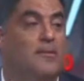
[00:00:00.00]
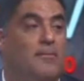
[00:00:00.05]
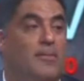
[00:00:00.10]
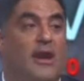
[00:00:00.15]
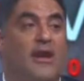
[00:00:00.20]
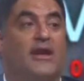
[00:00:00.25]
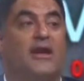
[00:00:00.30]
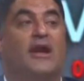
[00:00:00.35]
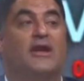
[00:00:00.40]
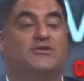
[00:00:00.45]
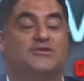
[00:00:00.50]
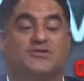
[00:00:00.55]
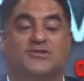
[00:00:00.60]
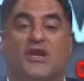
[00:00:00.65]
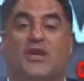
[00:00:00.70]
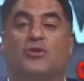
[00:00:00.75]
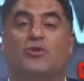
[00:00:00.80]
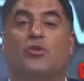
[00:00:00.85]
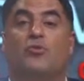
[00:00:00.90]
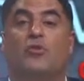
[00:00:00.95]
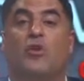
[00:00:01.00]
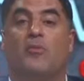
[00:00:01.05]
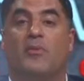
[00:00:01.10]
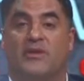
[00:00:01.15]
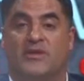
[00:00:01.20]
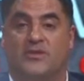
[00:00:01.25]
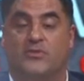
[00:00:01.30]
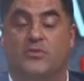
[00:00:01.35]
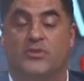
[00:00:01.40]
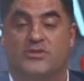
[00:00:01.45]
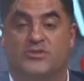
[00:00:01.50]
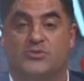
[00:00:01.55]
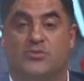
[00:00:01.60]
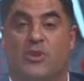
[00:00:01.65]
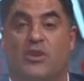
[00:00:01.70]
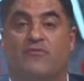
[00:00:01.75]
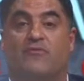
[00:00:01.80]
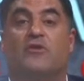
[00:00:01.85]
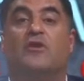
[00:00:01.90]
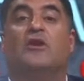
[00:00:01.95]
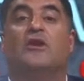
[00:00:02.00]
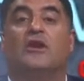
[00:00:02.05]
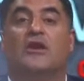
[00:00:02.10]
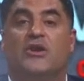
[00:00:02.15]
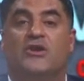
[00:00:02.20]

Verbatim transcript: My gosh, she's got no momentum whatsoever.